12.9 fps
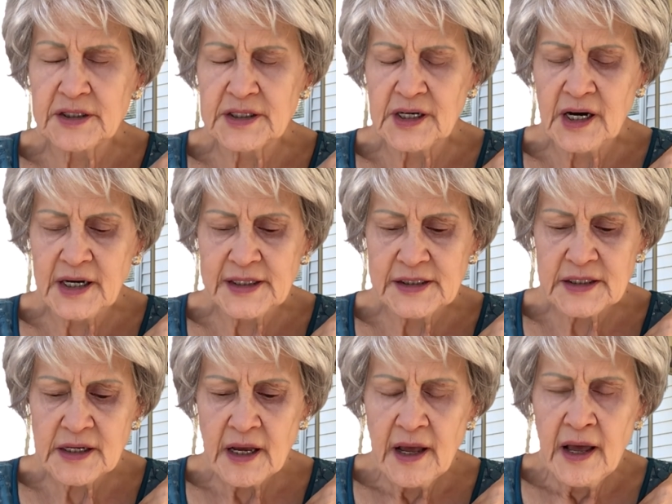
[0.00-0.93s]

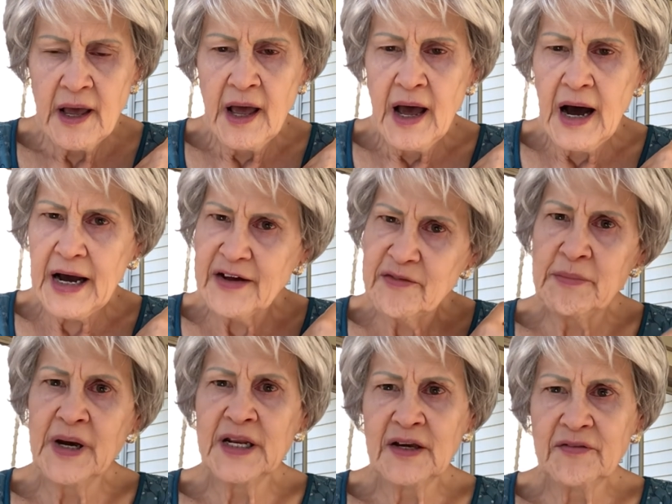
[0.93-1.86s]
designs. I have
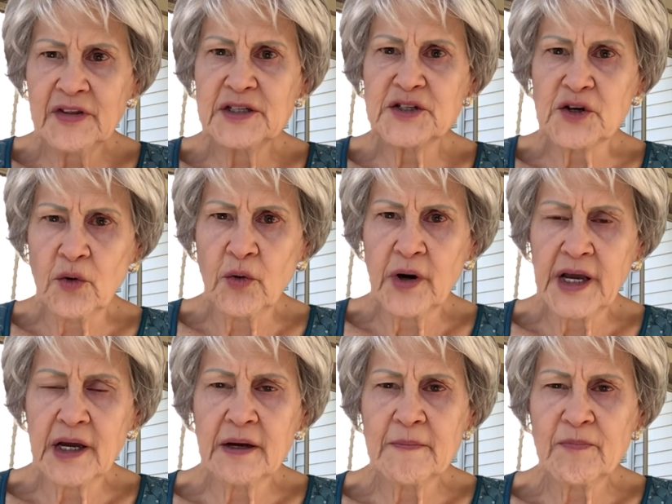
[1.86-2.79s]
many of these
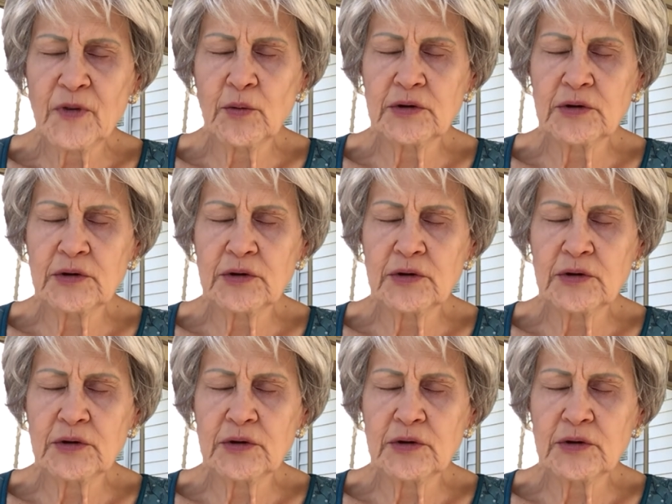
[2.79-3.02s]
going,